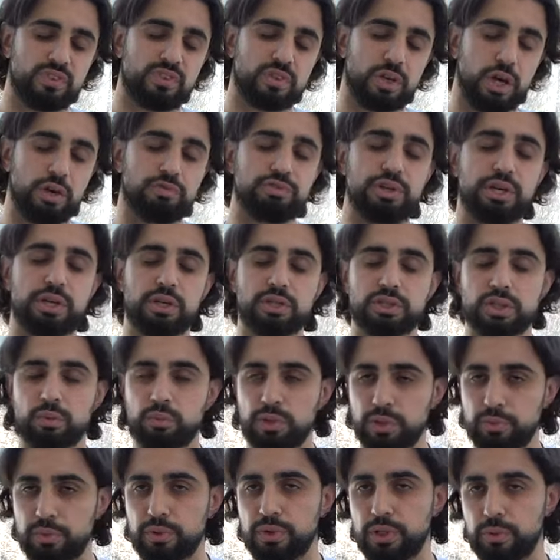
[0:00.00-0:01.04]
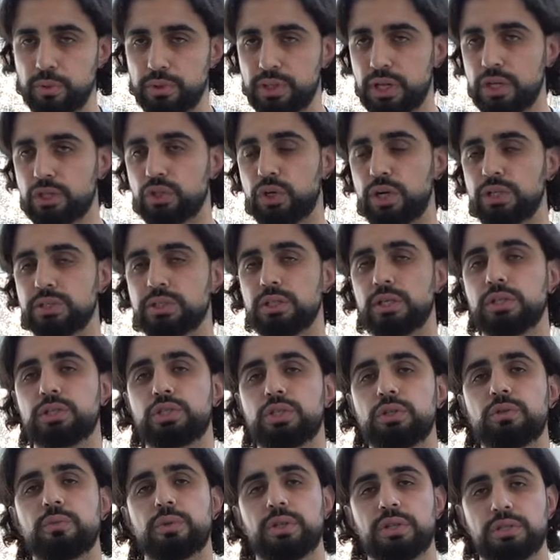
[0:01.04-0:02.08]
I've taken some liberty with that
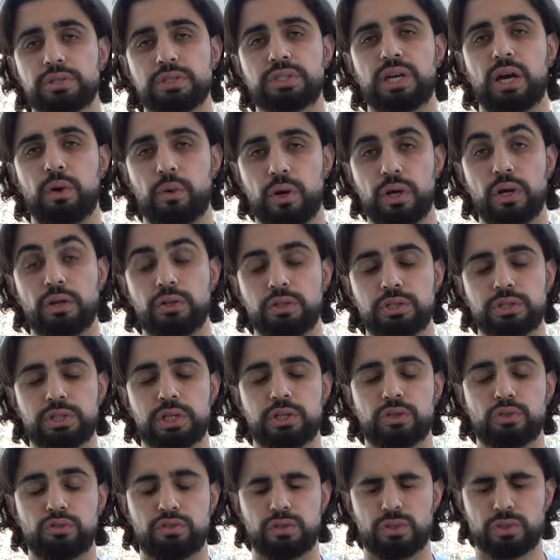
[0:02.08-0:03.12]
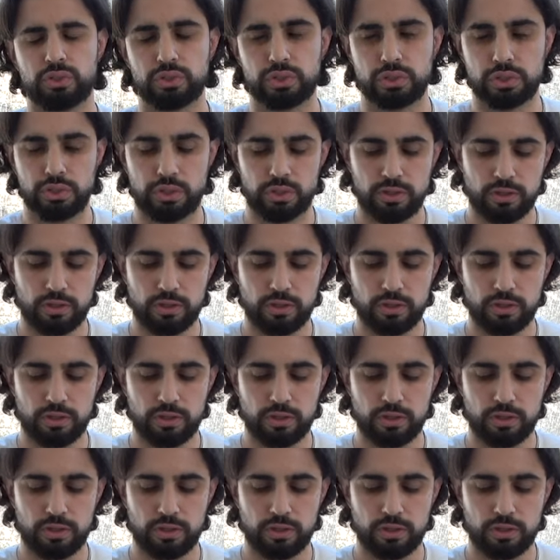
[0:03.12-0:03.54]
translation, but this is how I understand the verse.